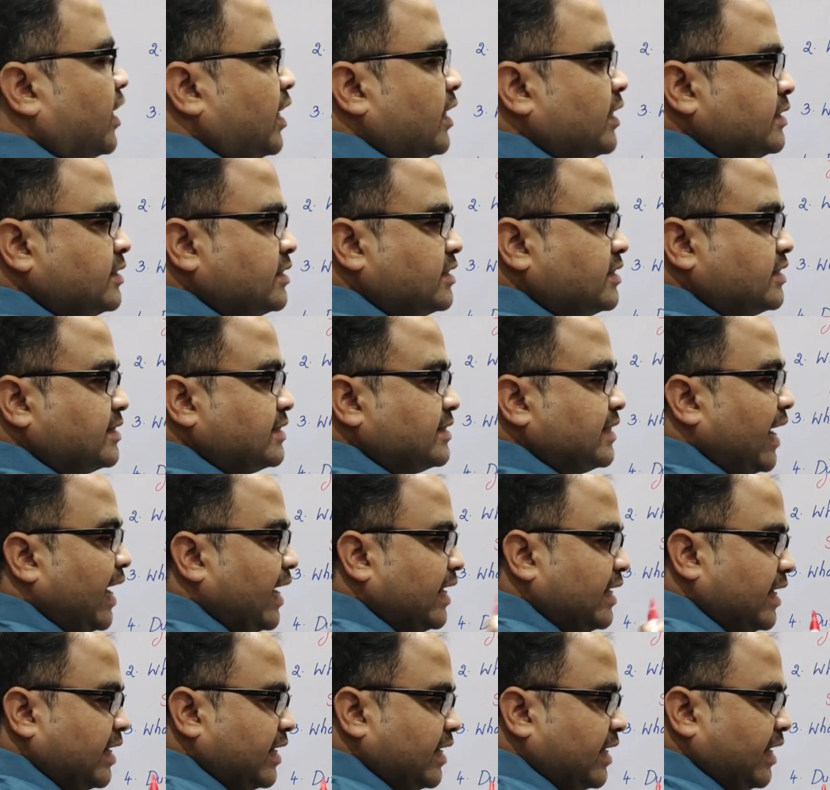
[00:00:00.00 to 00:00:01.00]
the
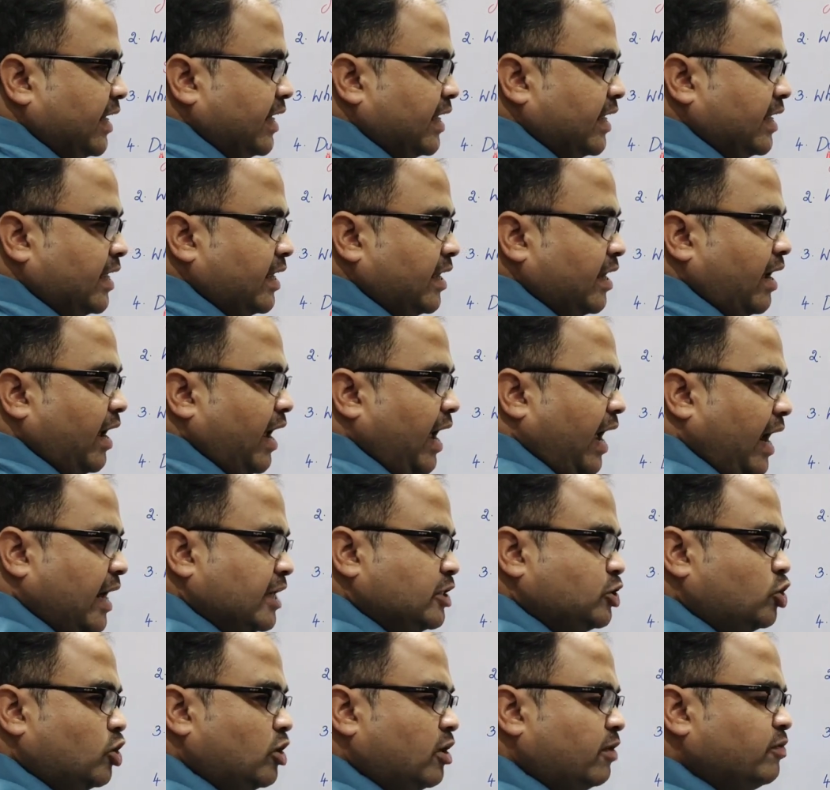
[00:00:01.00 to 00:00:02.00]
salary.
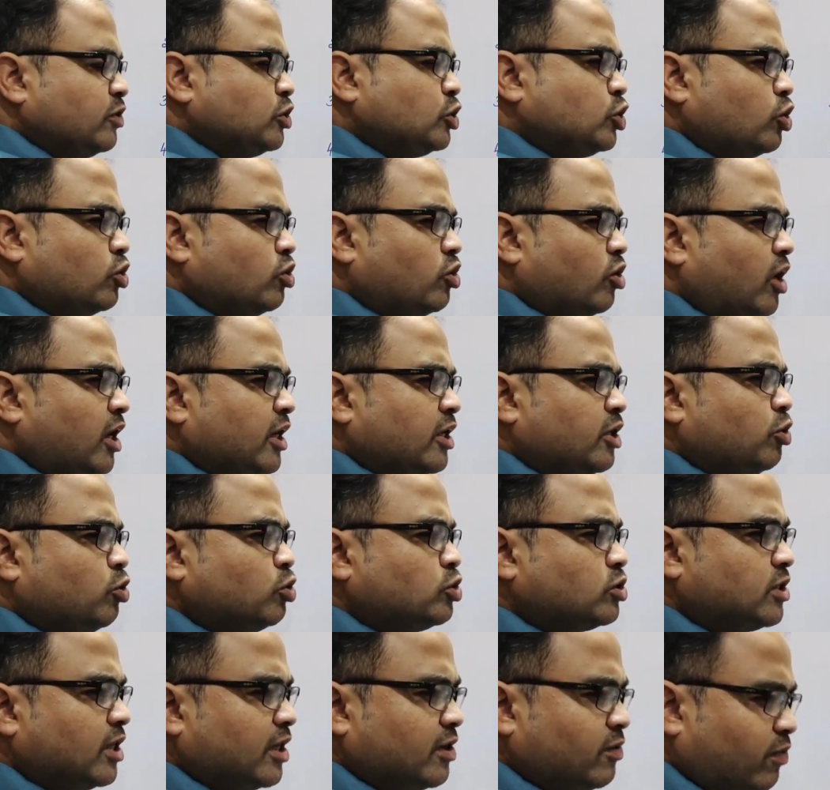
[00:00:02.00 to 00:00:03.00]
Actually, we should not
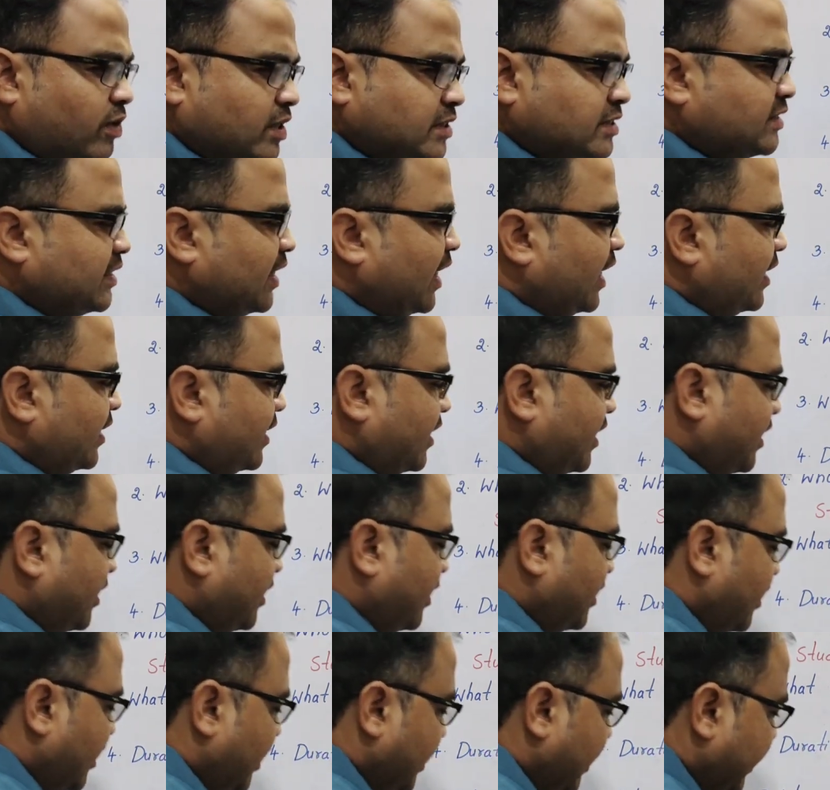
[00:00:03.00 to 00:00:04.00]
use that word
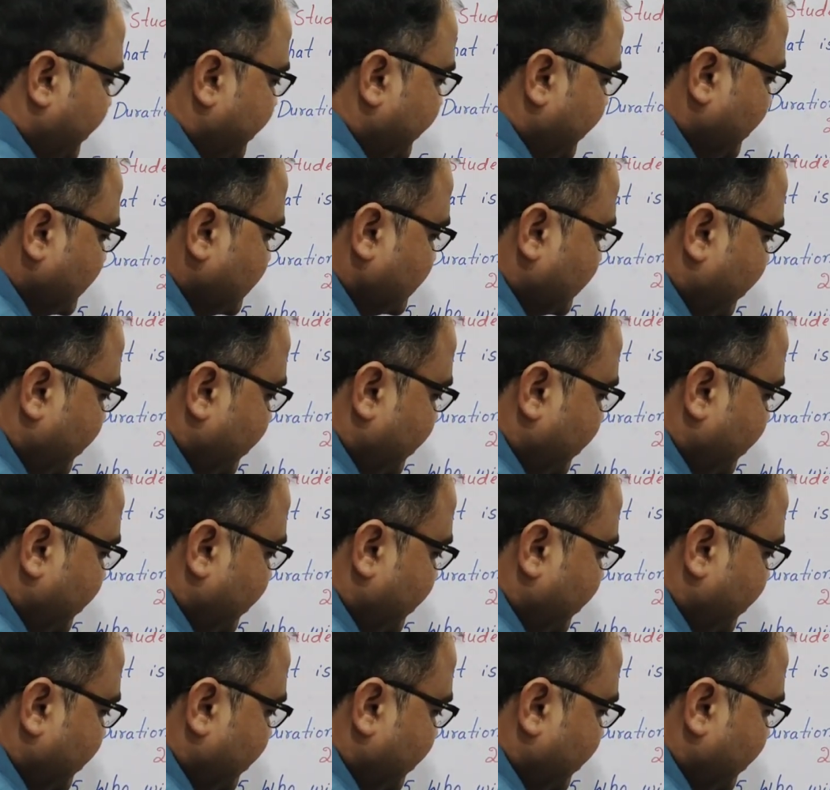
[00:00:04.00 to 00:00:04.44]
salary. It